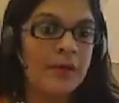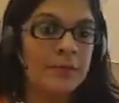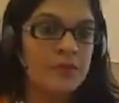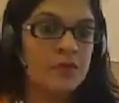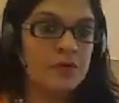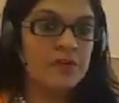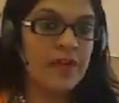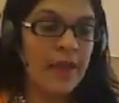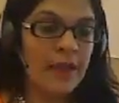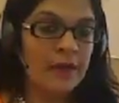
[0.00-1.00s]
Students
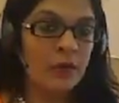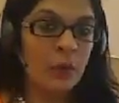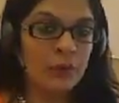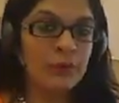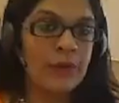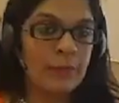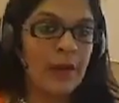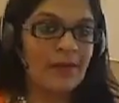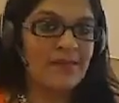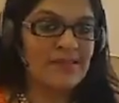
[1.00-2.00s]
can go to liberal
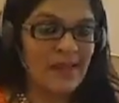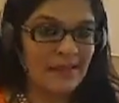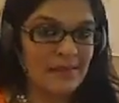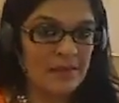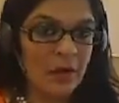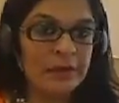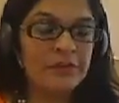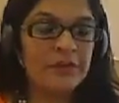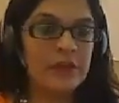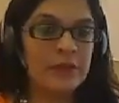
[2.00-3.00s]
arts and sciences
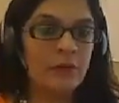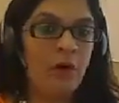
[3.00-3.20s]
college that